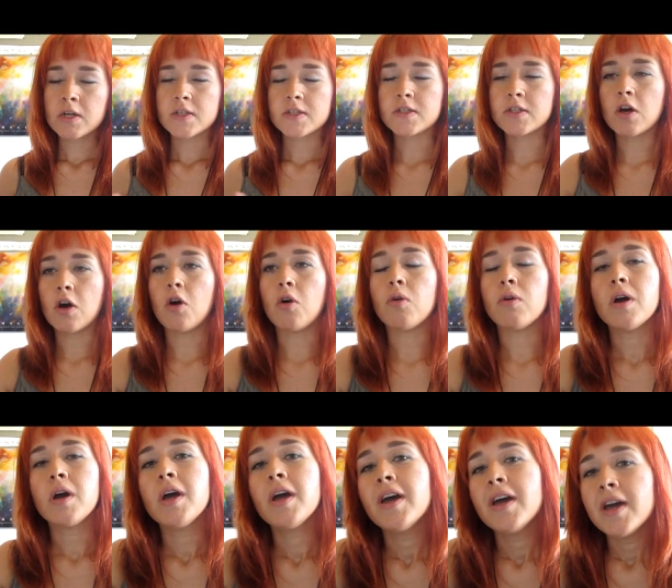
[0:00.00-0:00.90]
So
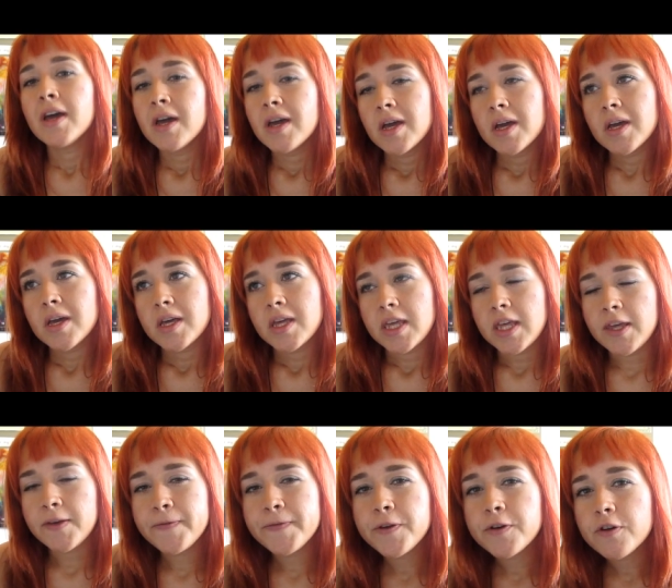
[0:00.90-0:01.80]

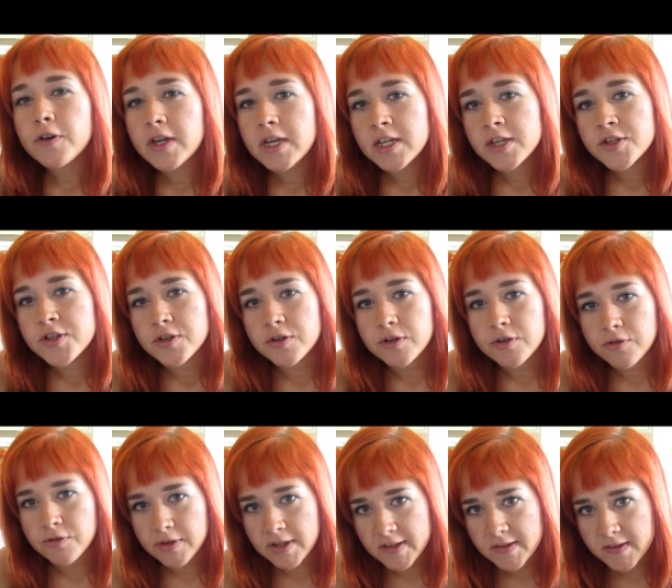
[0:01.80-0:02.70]
if you're into
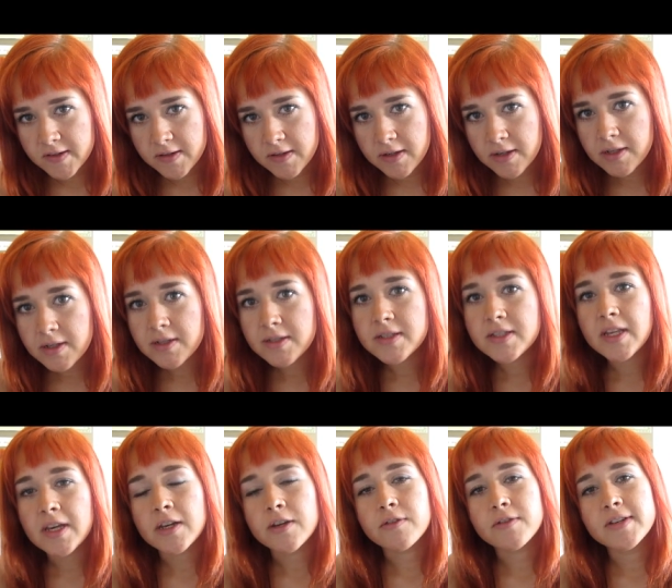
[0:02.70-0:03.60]
crystals
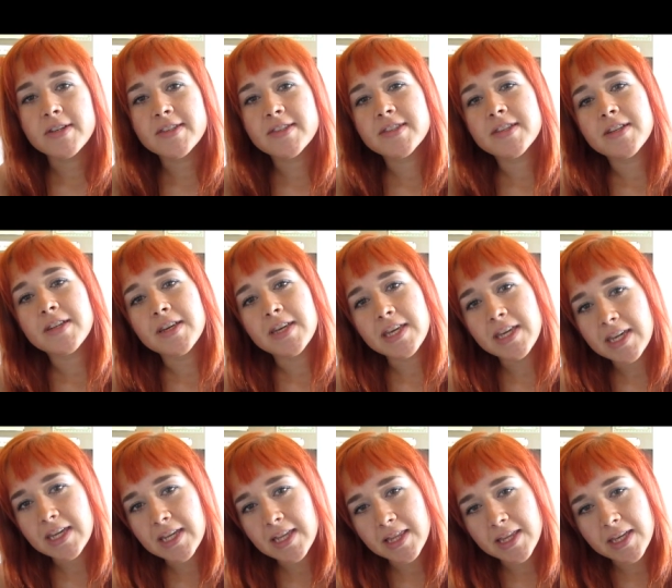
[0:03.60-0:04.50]
and crystal
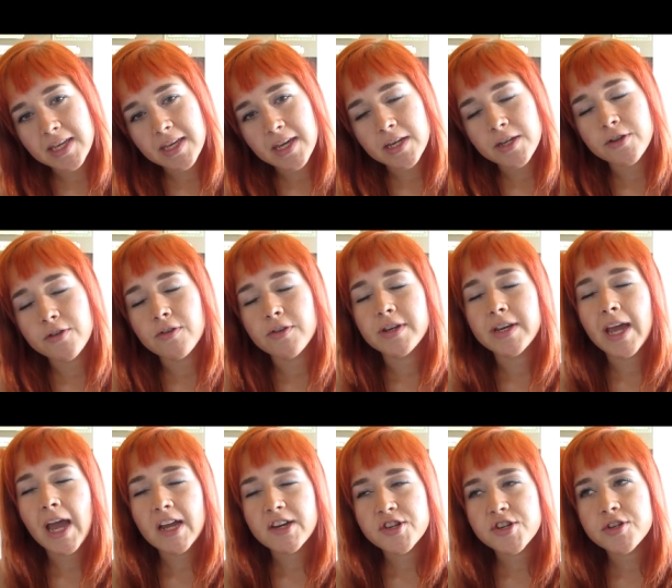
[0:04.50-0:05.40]
healing and you're
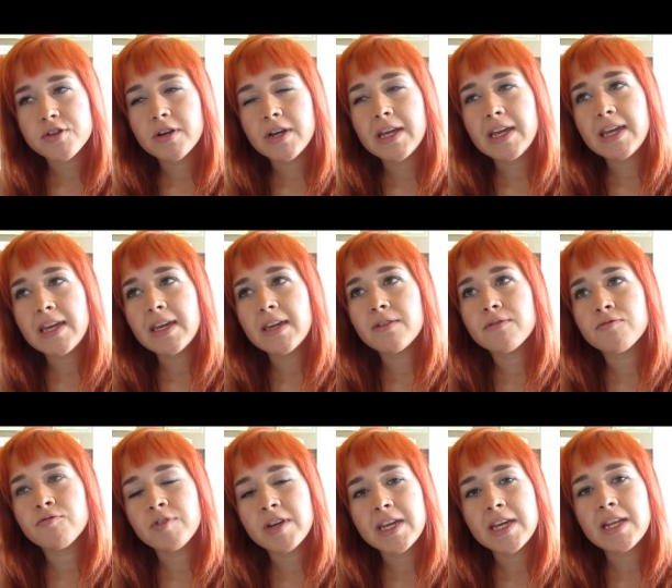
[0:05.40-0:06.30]
naturally
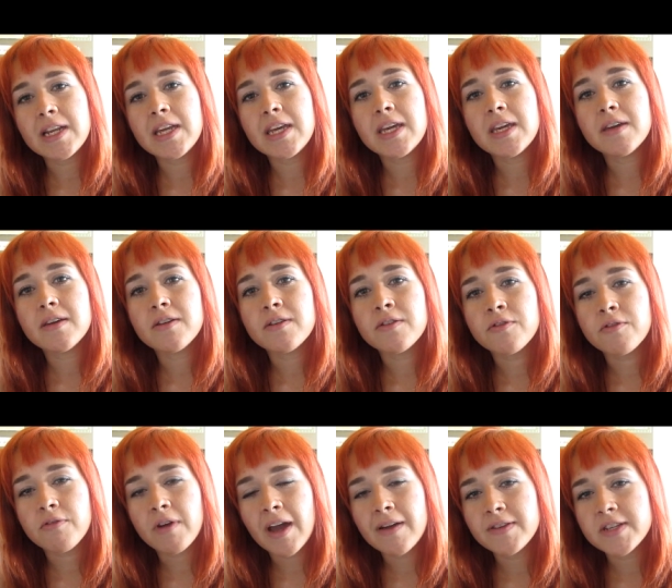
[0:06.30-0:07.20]
really
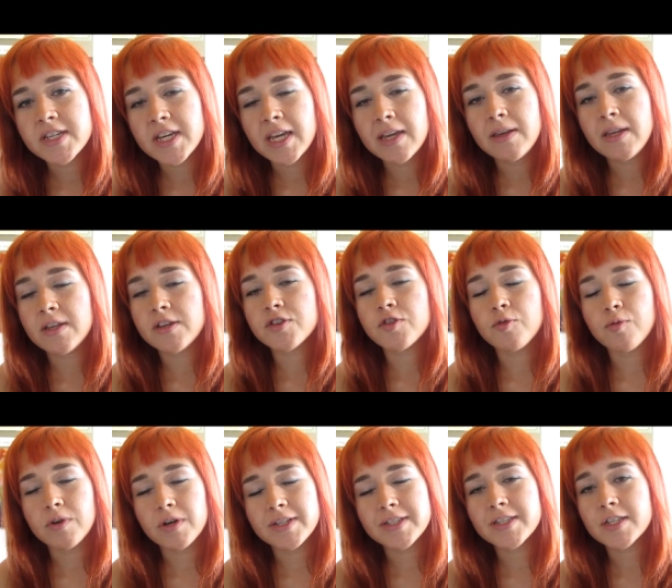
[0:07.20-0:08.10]
gravitating
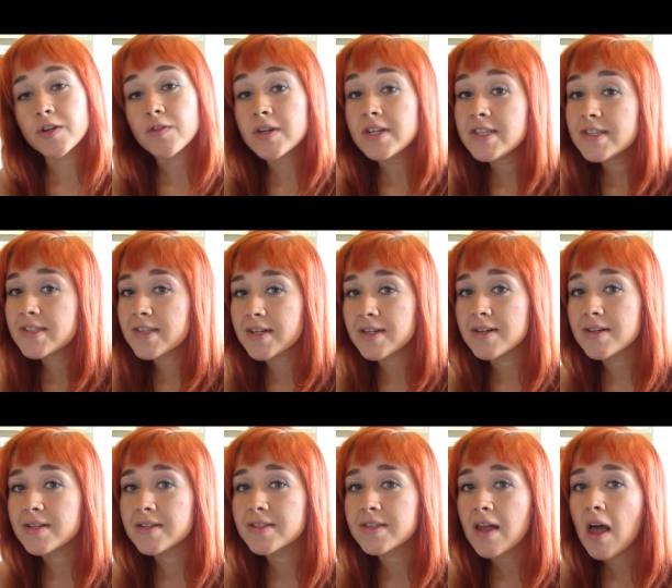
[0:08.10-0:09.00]
towards
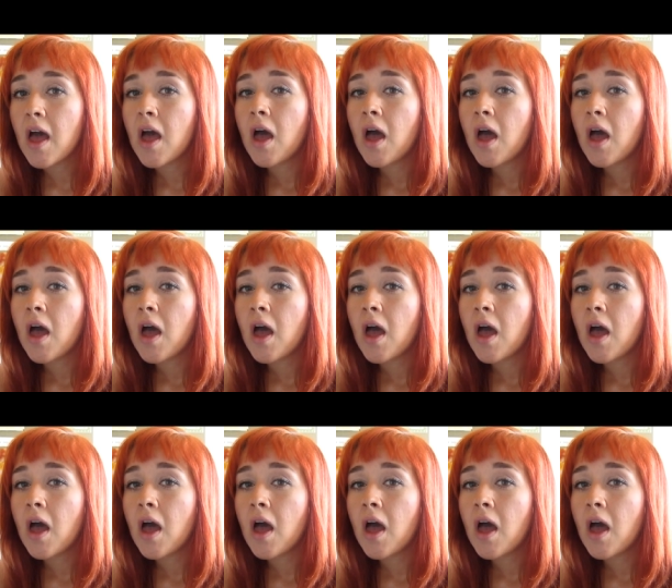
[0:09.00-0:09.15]
crystals,